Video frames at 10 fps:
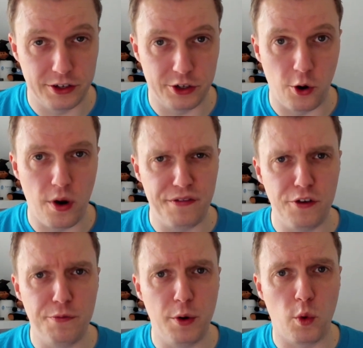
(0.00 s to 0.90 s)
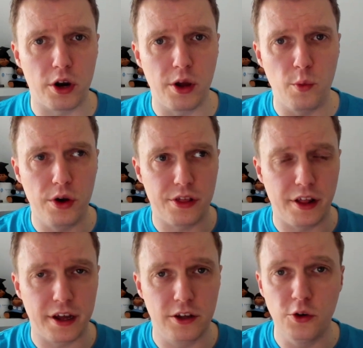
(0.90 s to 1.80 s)
So if you've been working with
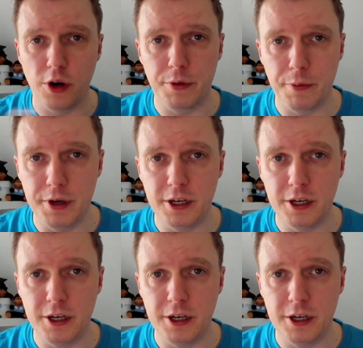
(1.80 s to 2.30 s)
like UWP,